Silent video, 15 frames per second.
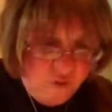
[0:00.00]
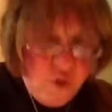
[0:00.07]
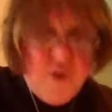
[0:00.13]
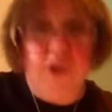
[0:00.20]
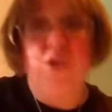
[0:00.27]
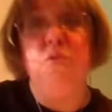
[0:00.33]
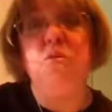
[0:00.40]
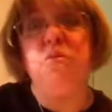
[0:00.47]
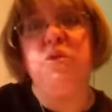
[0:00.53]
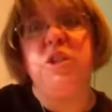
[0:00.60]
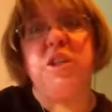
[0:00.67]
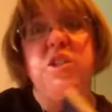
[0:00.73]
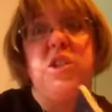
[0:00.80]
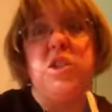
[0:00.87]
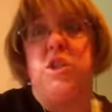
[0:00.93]
for a new
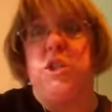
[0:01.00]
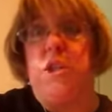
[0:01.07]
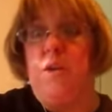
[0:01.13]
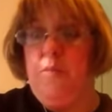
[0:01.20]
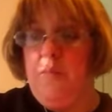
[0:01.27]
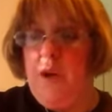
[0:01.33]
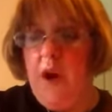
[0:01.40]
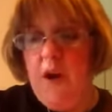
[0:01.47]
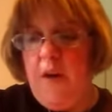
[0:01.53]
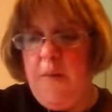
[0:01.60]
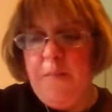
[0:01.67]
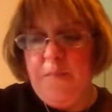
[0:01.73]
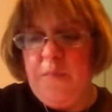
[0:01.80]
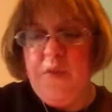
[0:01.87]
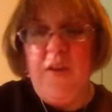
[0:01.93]
relationship.
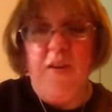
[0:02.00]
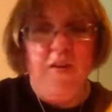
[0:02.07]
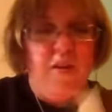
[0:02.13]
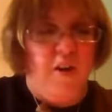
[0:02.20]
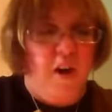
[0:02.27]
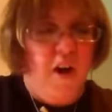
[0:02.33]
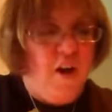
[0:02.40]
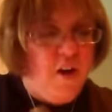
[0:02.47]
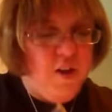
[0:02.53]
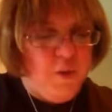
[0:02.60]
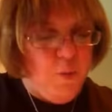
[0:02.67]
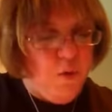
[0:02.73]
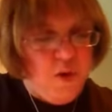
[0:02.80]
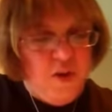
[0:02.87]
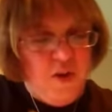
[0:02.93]

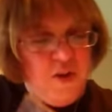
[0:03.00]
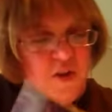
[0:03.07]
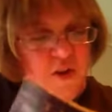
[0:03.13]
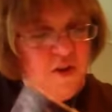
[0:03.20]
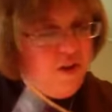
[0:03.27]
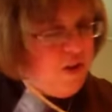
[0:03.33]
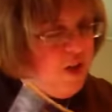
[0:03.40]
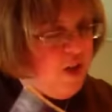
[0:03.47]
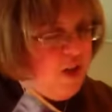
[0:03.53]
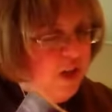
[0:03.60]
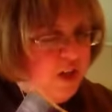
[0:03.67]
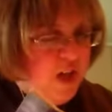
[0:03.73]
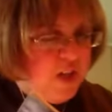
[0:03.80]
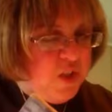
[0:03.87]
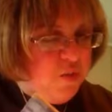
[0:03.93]
Awkward.
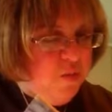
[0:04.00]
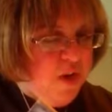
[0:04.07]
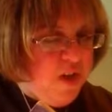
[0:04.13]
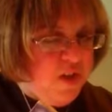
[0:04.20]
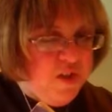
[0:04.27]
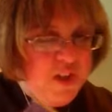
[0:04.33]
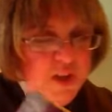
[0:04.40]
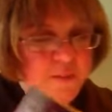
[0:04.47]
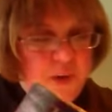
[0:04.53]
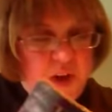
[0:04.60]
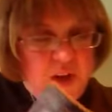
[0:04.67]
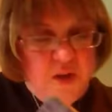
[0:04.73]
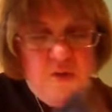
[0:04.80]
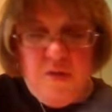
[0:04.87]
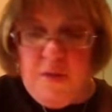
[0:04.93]
Next one is
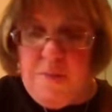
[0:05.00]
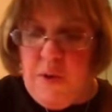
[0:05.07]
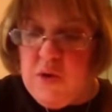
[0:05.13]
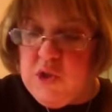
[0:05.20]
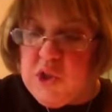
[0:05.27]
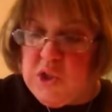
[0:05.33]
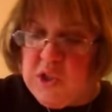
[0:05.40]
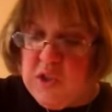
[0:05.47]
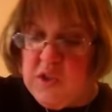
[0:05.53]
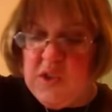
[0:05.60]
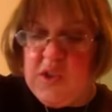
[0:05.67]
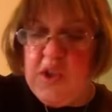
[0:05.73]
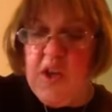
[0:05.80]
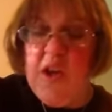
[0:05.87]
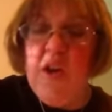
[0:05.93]
my inner
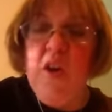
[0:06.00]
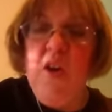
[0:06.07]
emotions,